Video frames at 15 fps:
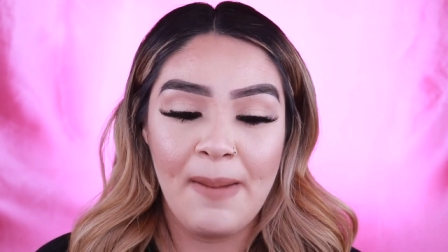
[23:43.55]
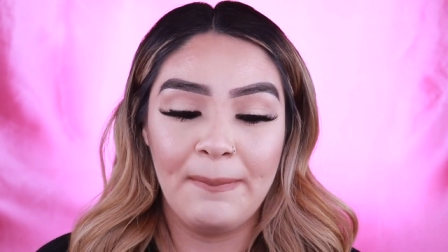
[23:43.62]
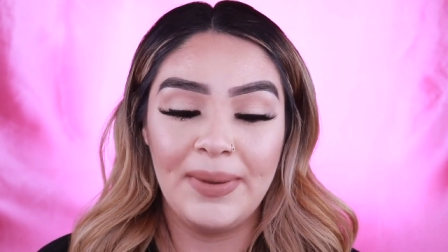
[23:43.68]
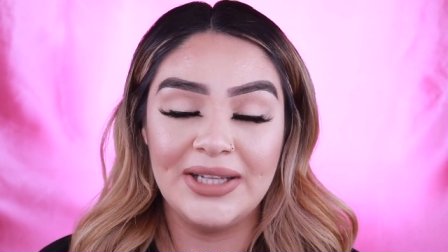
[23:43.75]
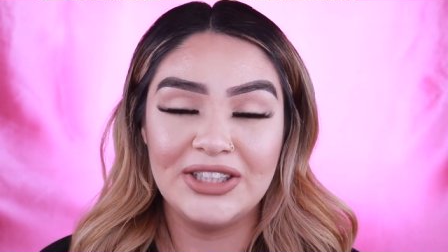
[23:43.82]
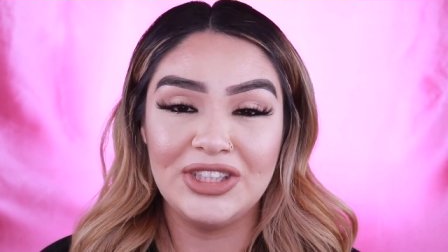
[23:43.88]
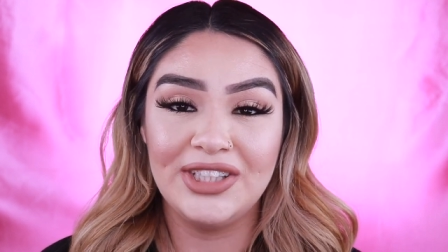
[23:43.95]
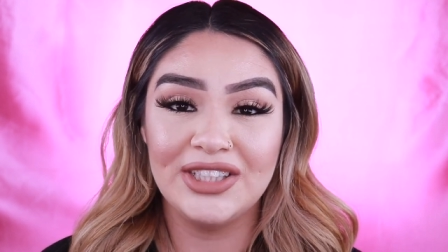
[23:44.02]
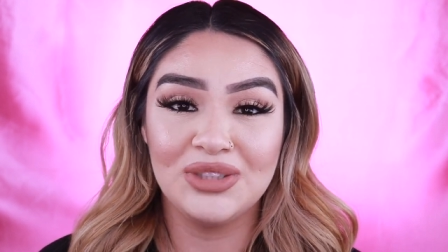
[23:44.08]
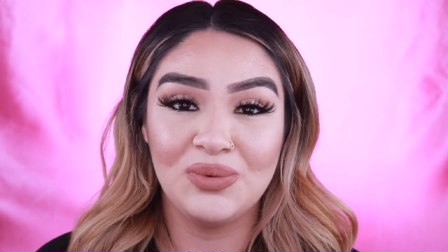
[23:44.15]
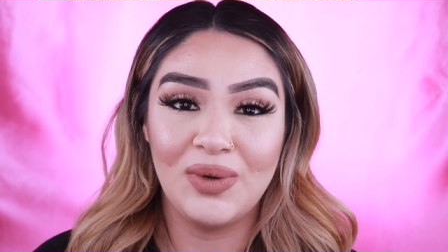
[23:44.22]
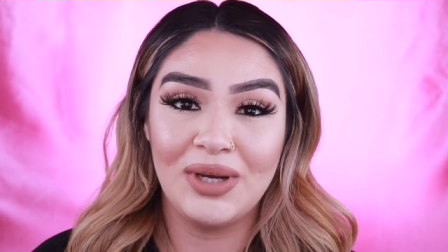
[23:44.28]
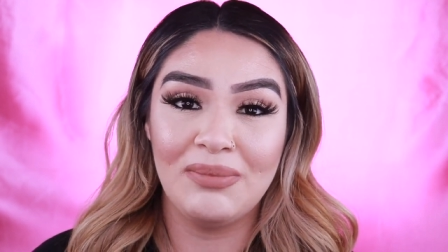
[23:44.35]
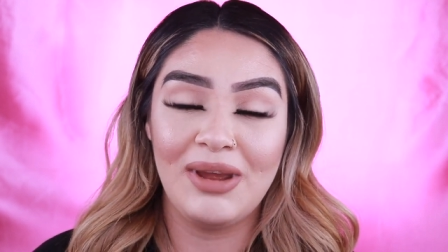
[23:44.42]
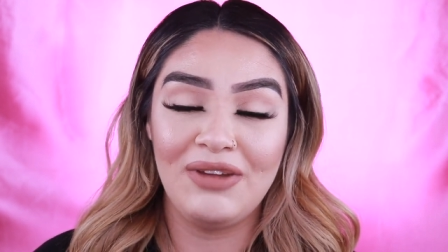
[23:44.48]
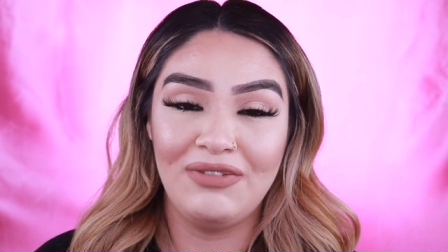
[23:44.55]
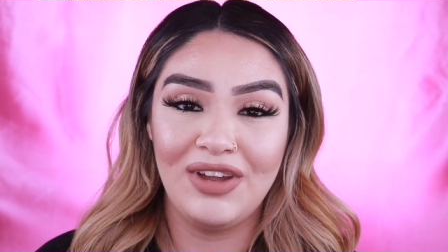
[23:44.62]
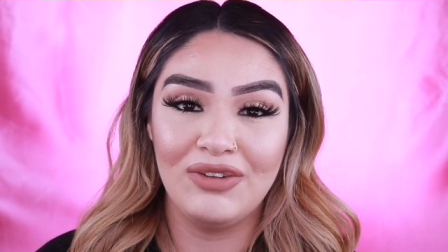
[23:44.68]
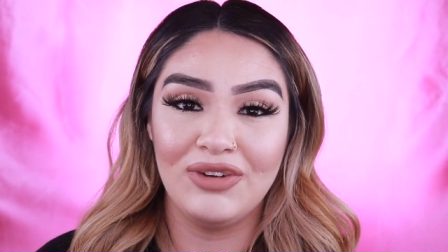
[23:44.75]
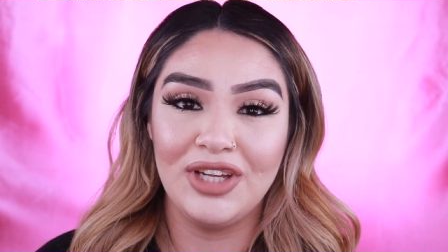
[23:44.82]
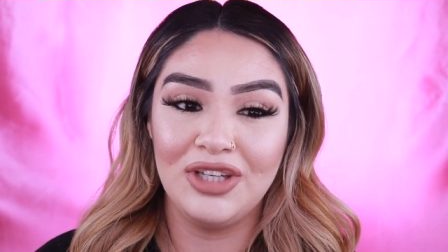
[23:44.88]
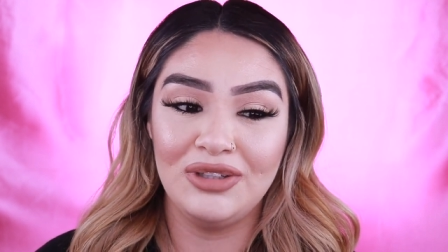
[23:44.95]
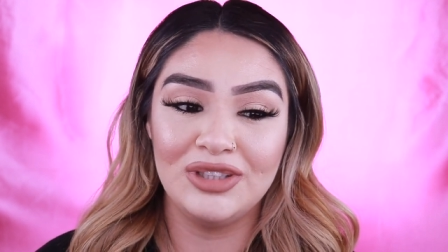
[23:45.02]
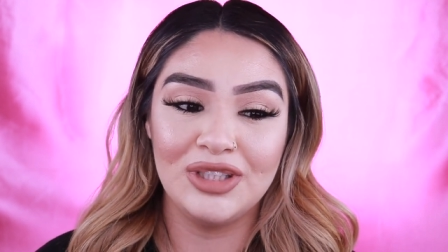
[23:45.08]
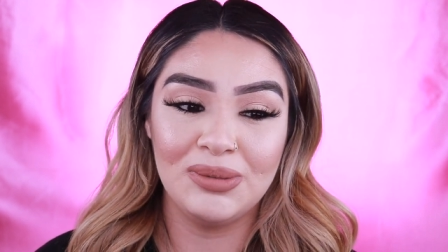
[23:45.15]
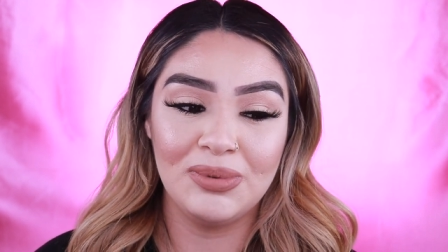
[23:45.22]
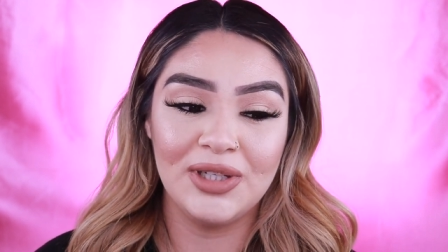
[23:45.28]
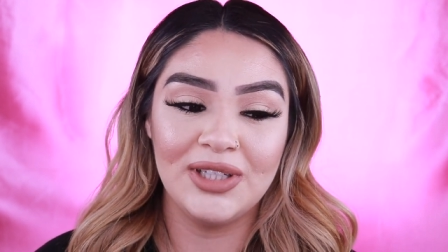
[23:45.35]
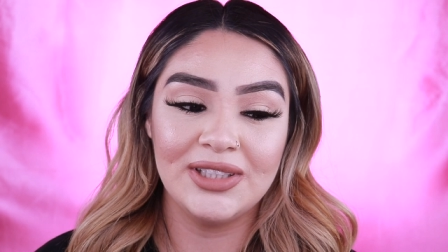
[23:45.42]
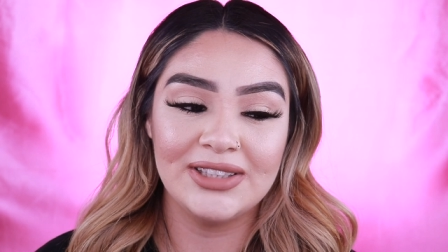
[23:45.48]
but she is one of my favorite
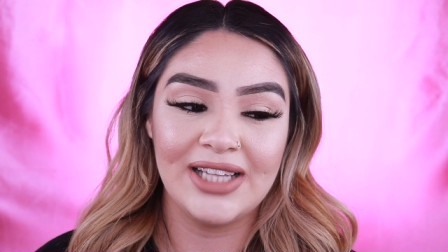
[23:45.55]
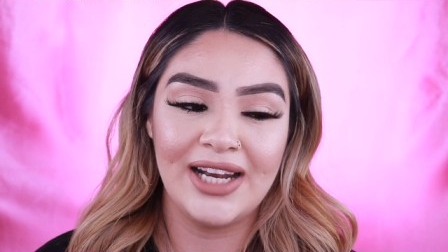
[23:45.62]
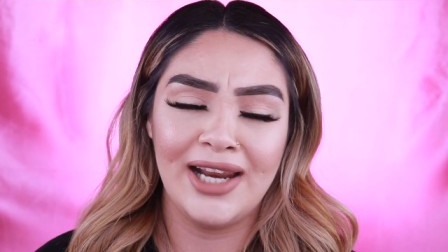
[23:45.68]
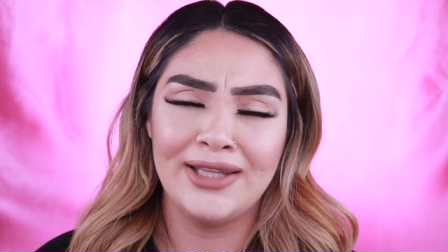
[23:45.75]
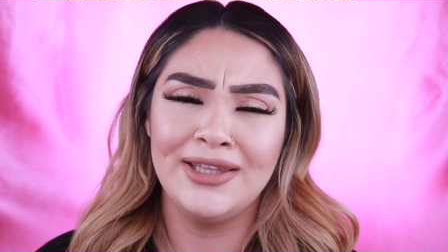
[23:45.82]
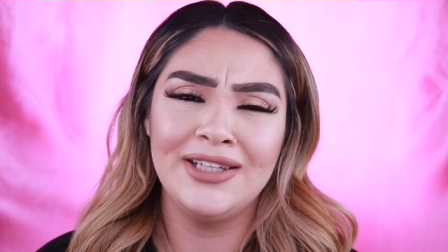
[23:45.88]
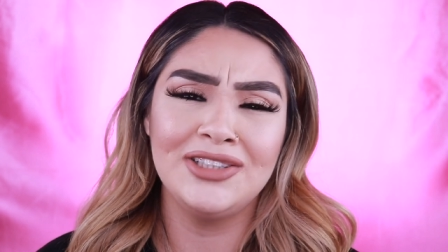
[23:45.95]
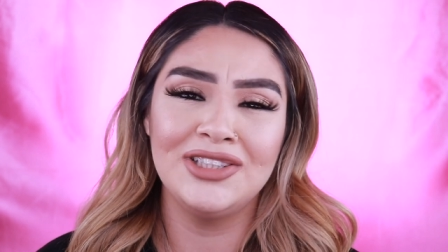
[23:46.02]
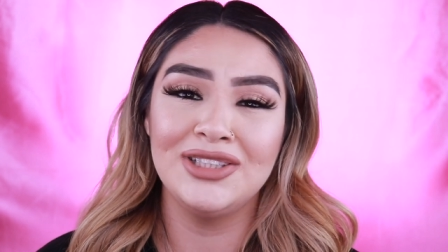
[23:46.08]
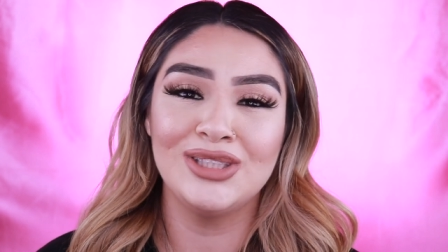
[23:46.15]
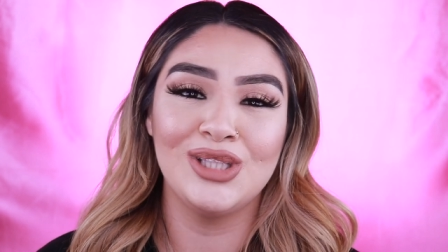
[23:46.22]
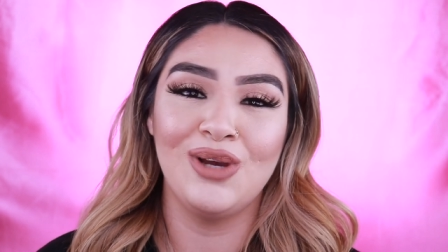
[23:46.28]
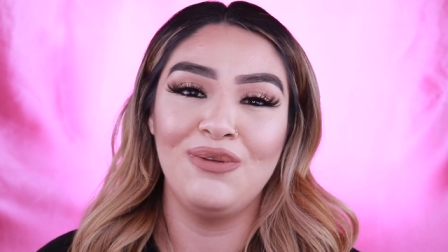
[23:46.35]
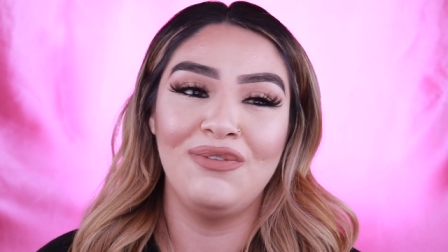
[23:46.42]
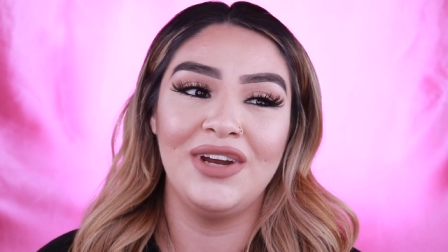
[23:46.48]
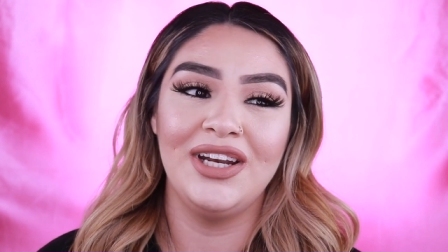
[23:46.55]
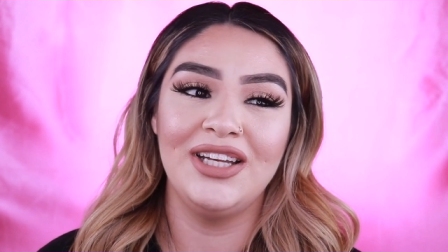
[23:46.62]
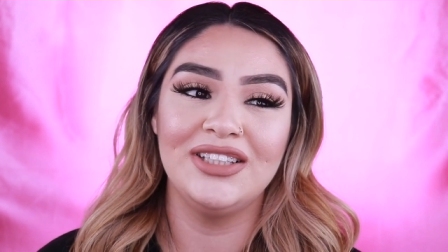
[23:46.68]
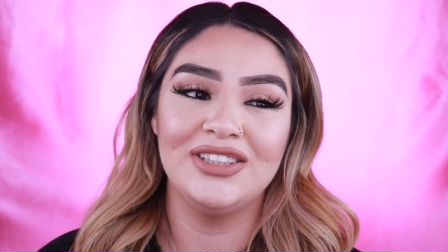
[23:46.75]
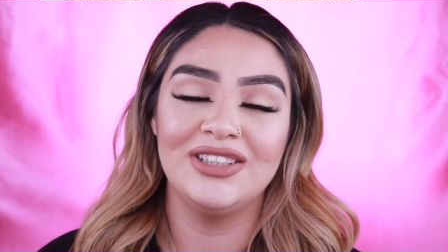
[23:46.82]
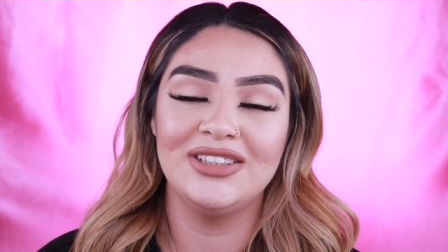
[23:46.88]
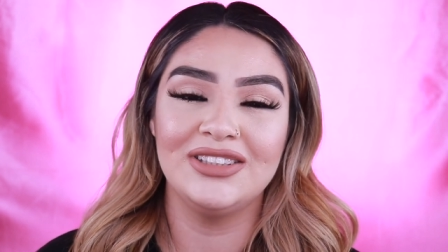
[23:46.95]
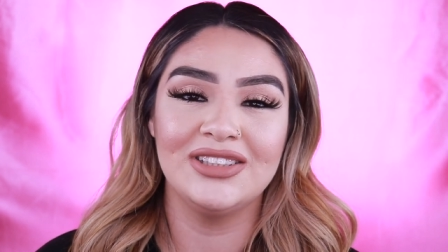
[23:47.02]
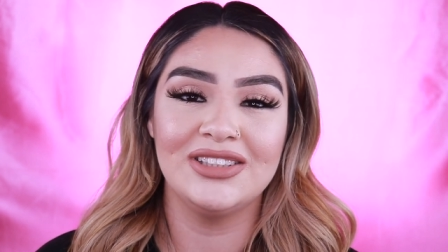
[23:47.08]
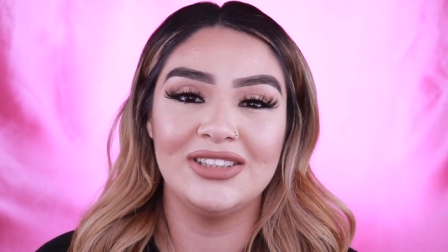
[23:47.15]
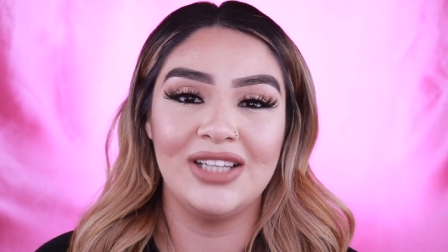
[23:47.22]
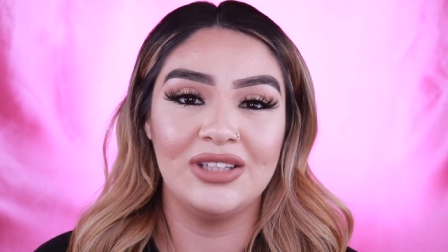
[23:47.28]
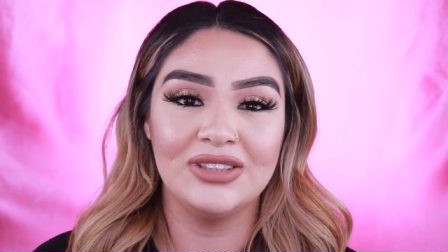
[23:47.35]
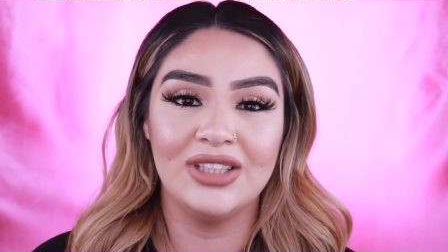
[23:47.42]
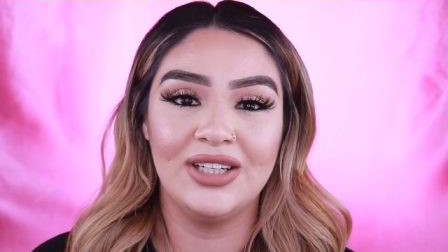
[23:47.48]
YouTubers, and I think she's so funny. She's just
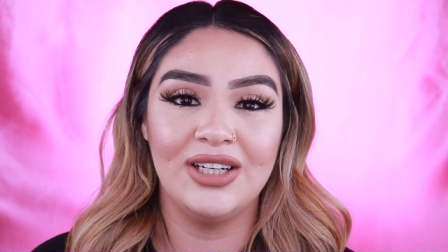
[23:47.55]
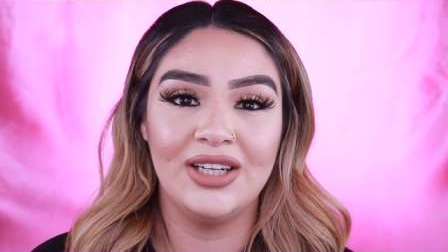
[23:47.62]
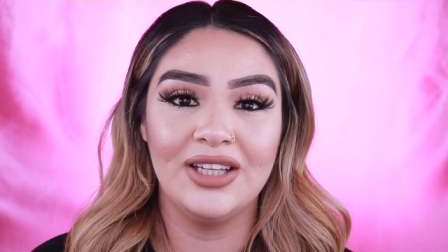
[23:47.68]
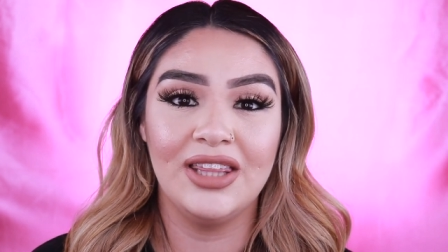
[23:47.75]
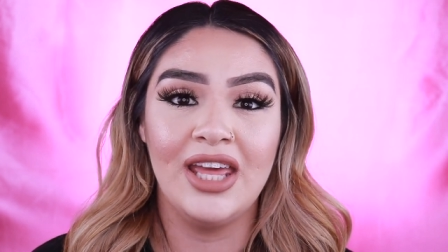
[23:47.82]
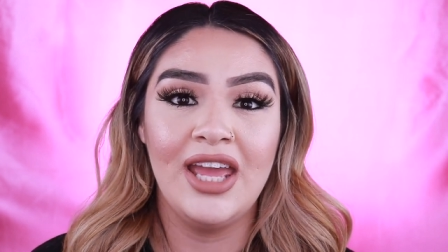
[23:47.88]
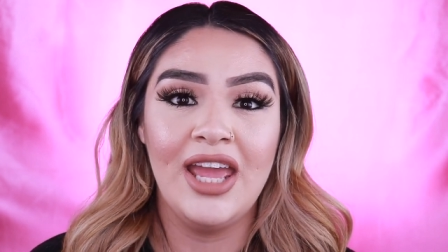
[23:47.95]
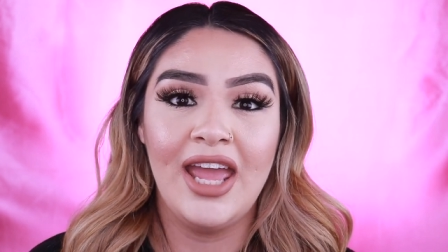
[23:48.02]
down to earth